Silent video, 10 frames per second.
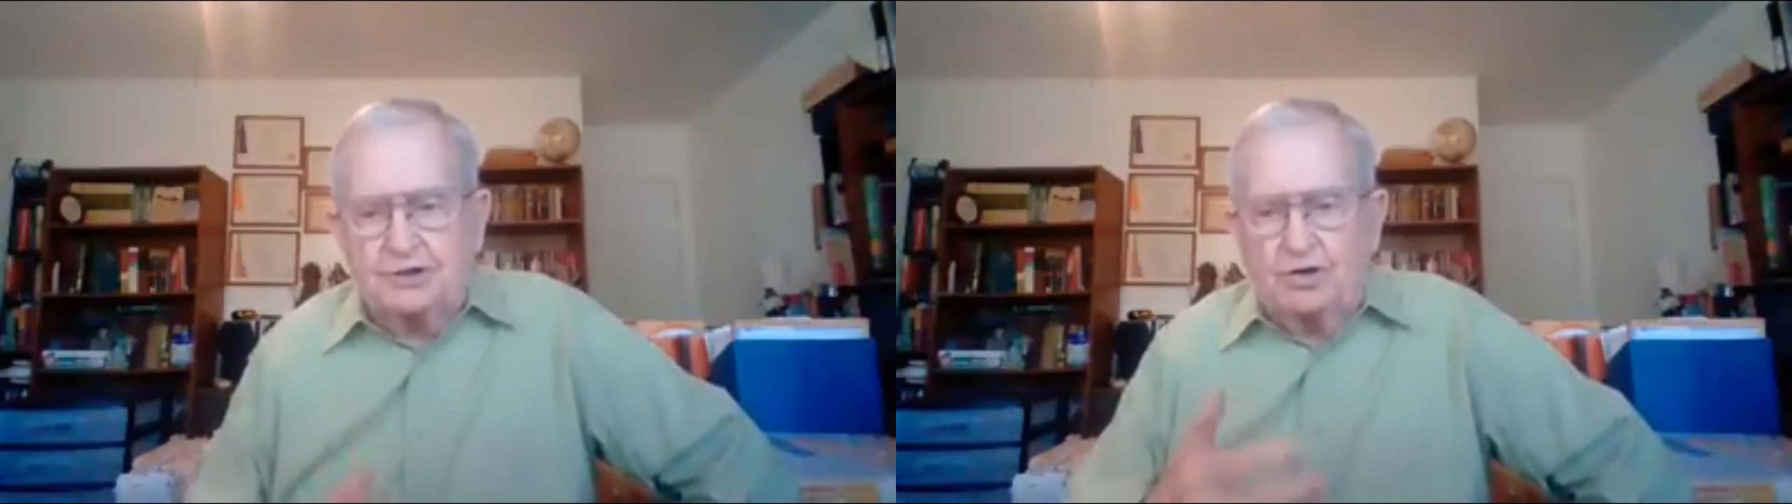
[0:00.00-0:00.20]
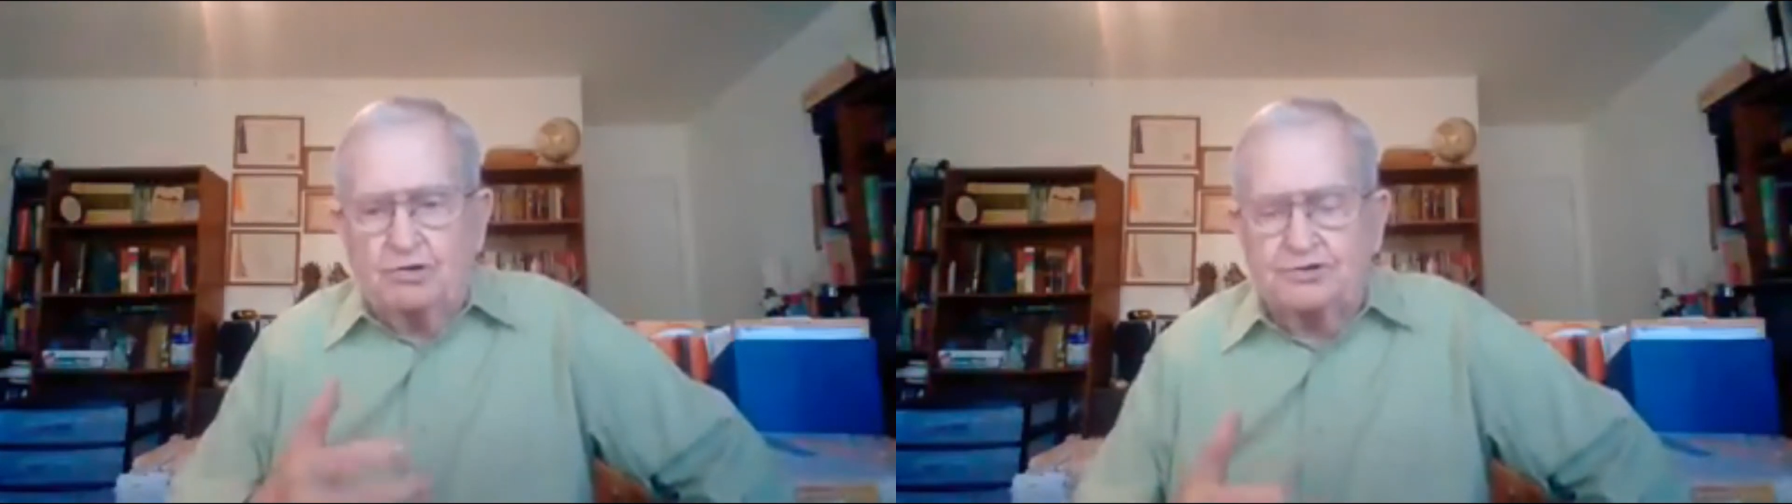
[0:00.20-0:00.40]

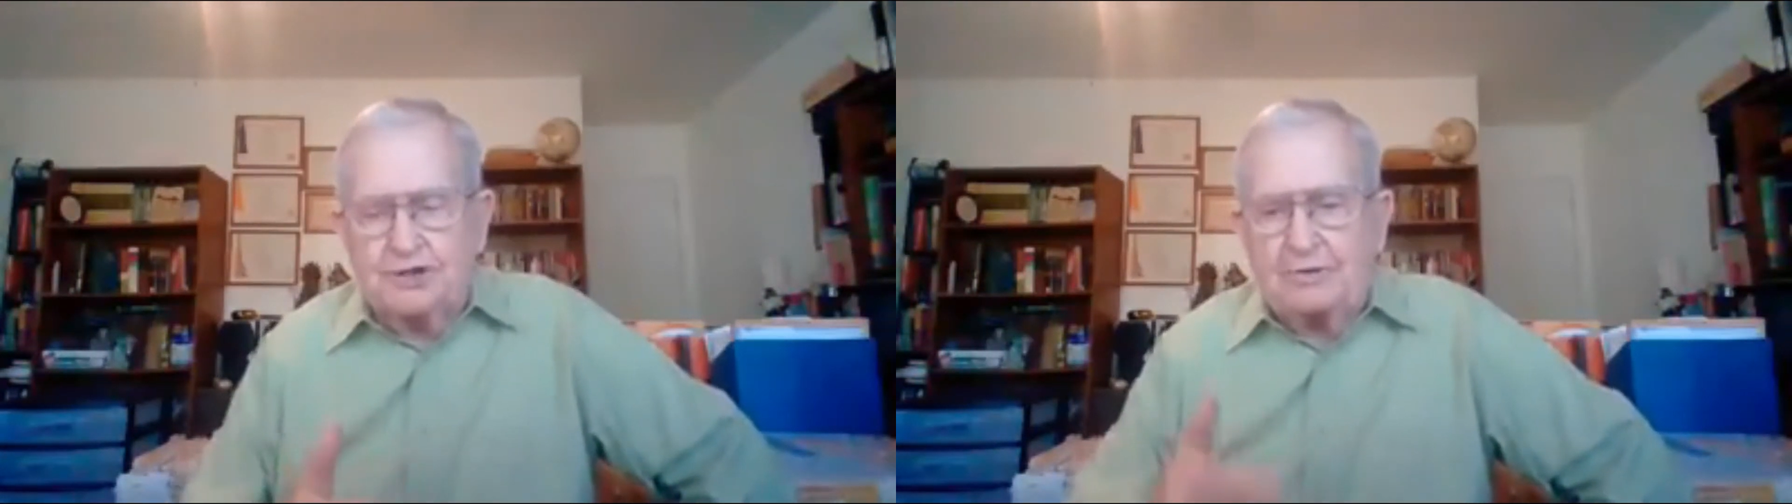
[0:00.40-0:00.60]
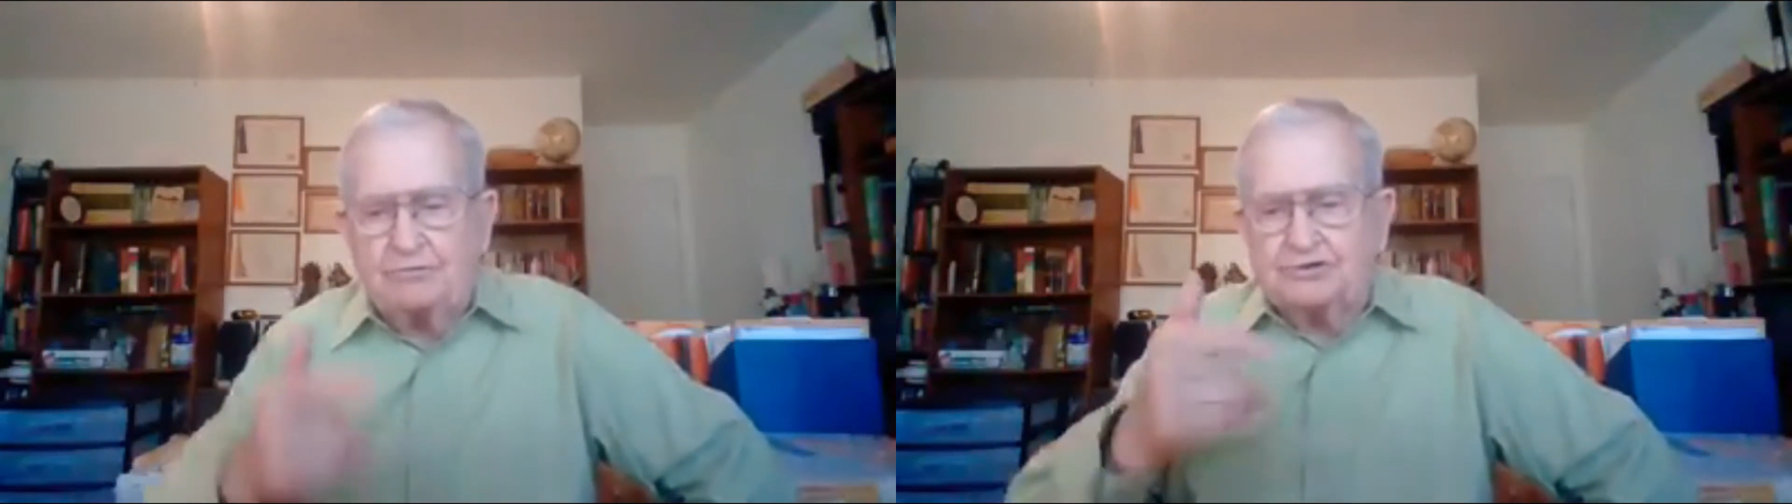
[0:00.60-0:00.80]
the Lord
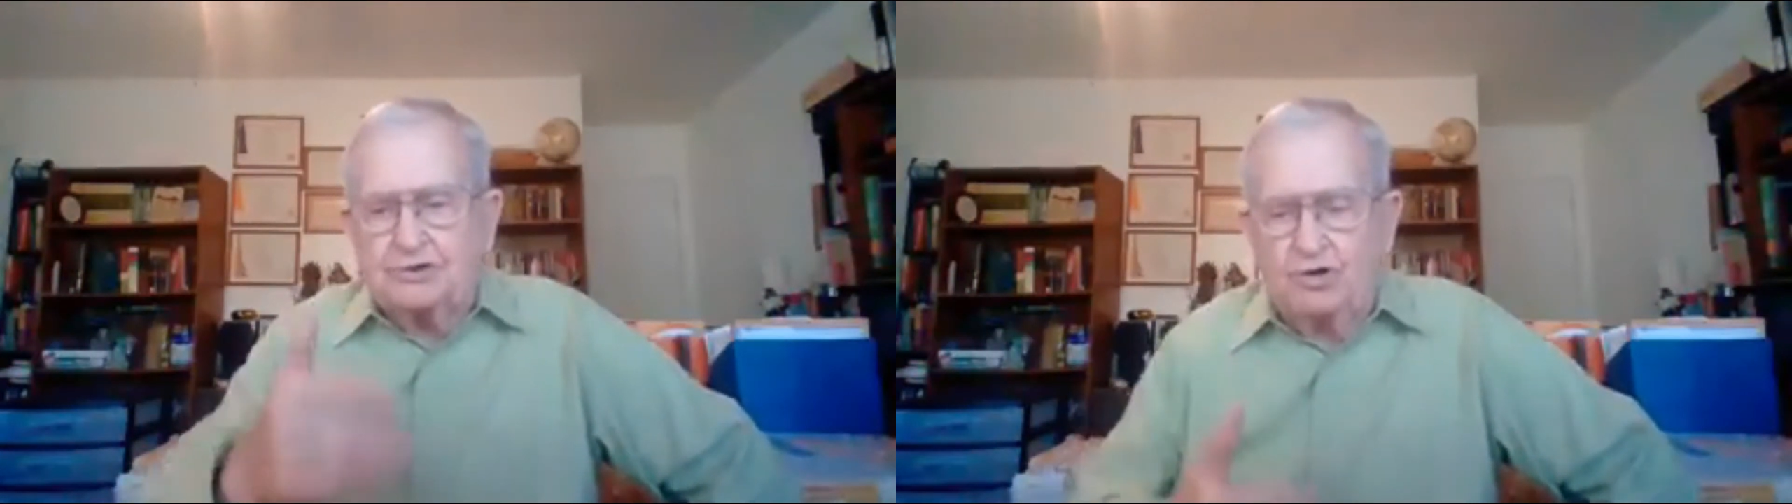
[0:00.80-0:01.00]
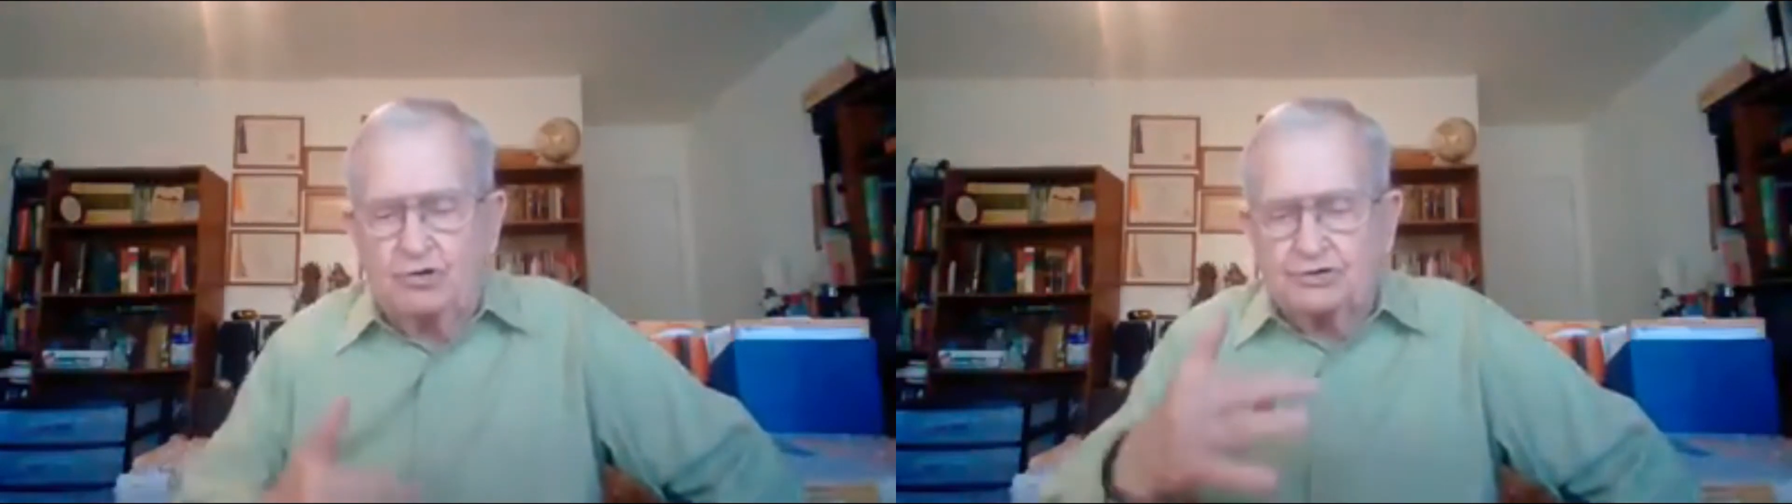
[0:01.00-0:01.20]
that was
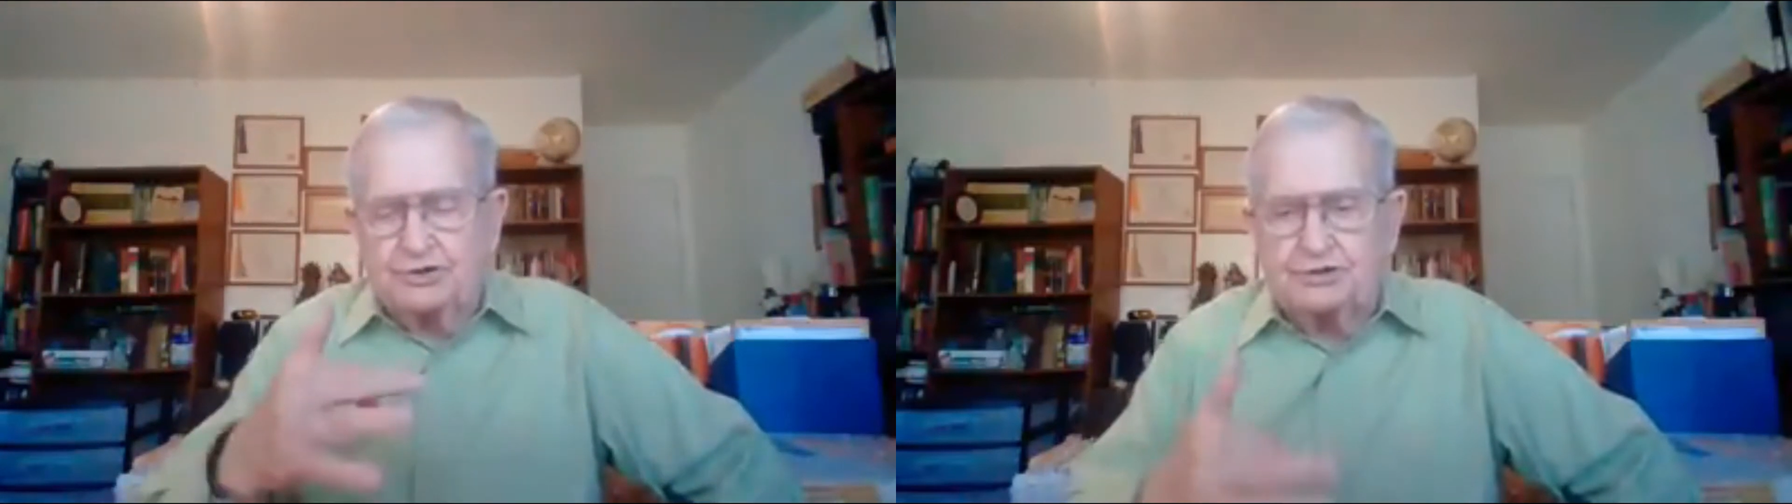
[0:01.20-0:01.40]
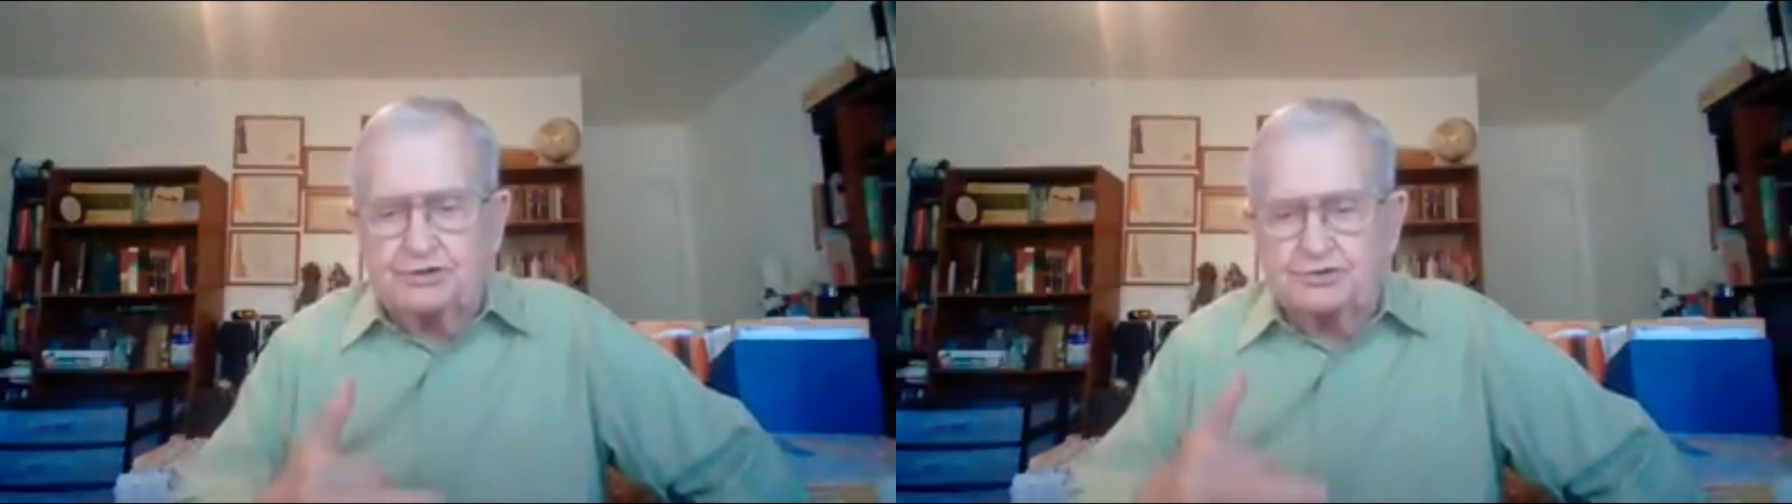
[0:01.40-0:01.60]
the Lord
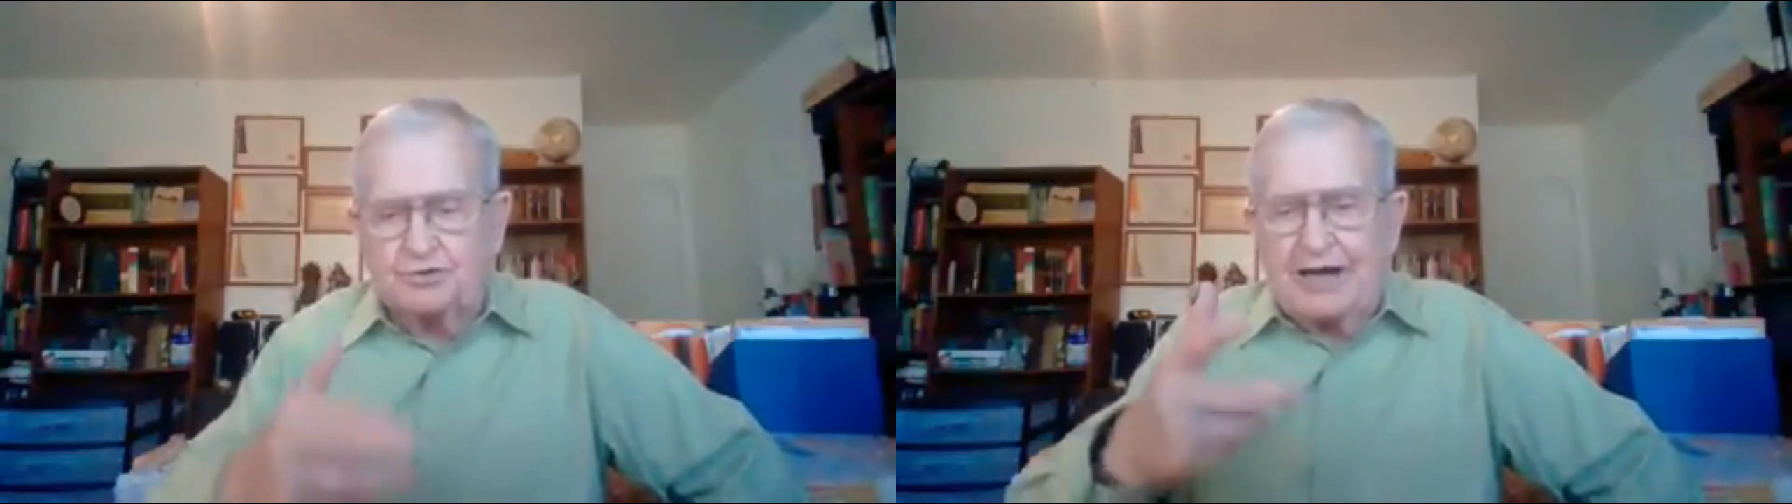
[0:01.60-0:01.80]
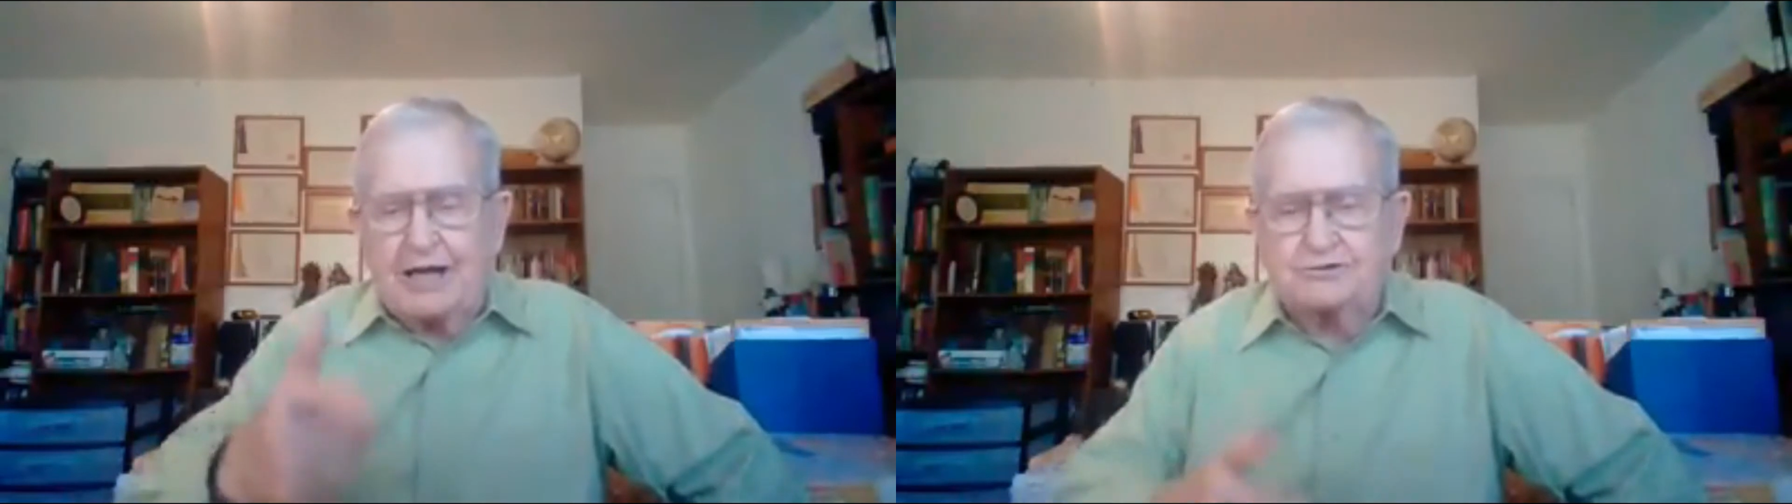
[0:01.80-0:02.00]
Jesus
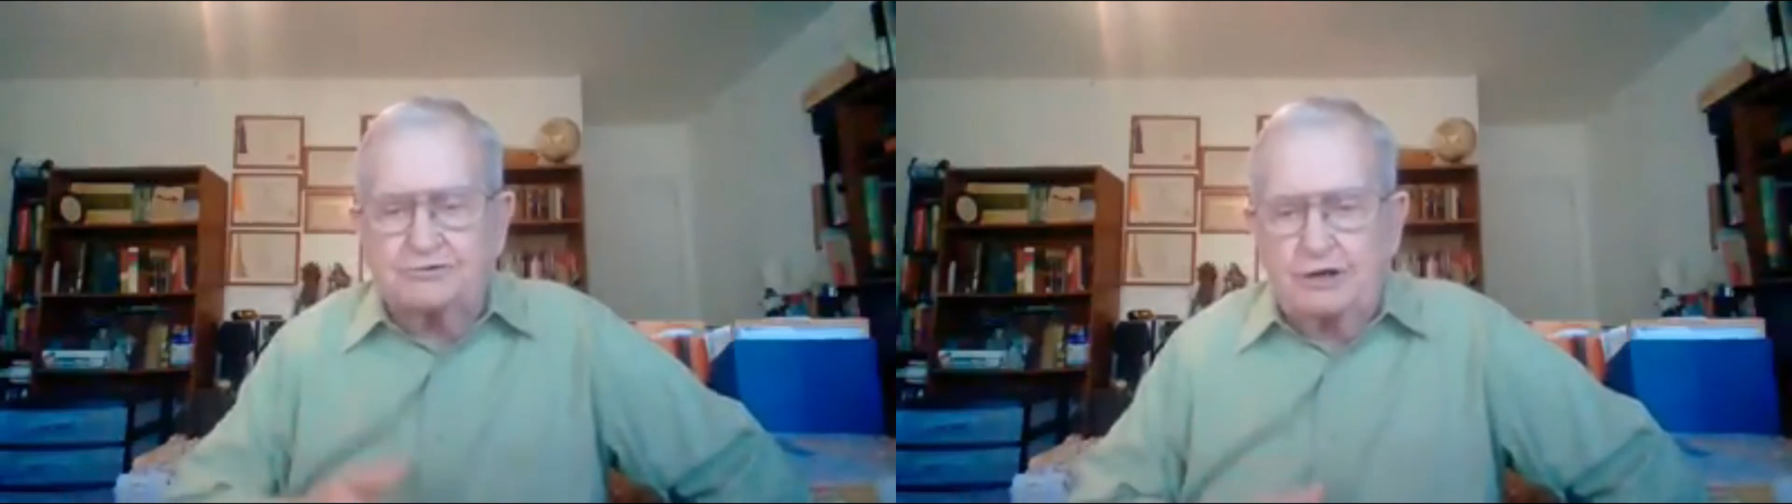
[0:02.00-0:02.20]
Christ